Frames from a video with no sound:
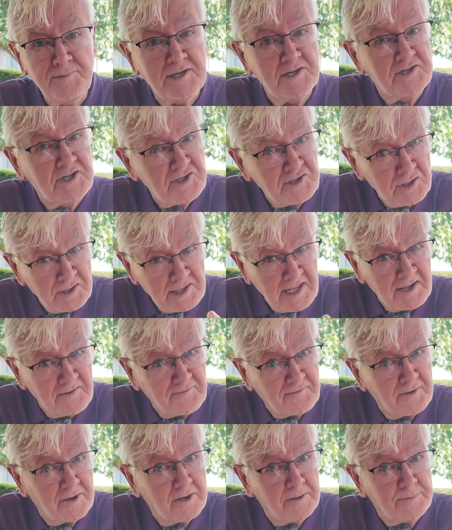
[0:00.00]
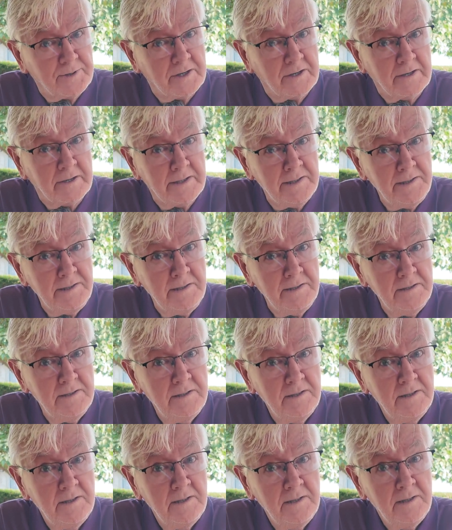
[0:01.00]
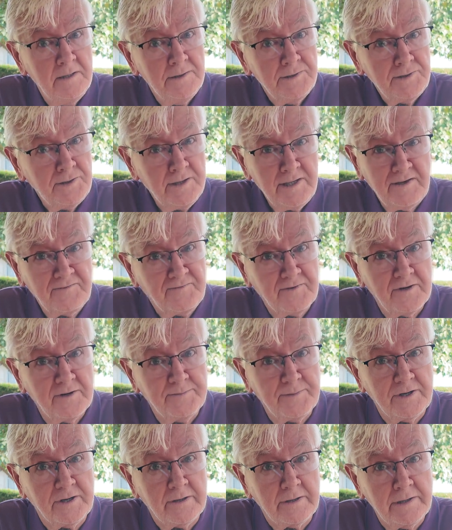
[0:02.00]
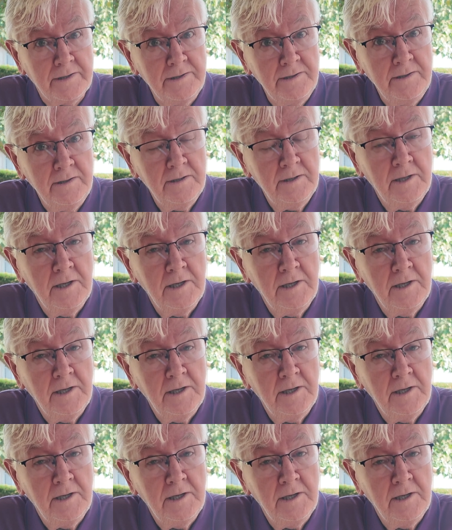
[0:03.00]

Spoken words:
So it's not that far behind. It's not that far behind.